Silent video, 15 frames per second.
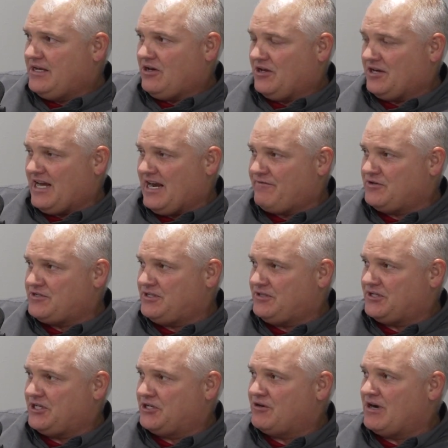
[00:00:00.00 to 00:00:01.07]
on high
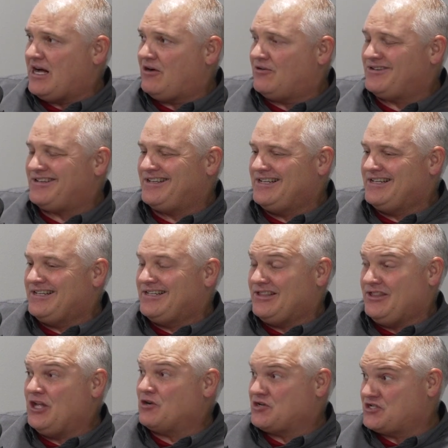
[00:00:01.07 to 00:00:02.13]
fertility ground,
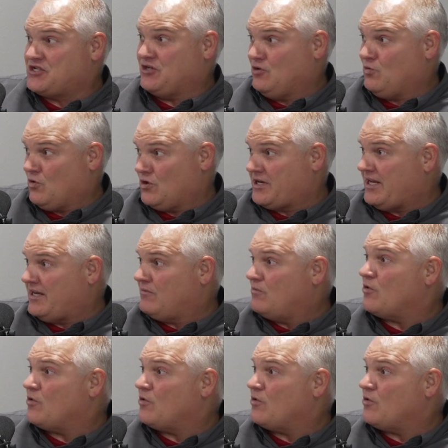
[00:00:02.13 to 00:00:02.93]
they're still working.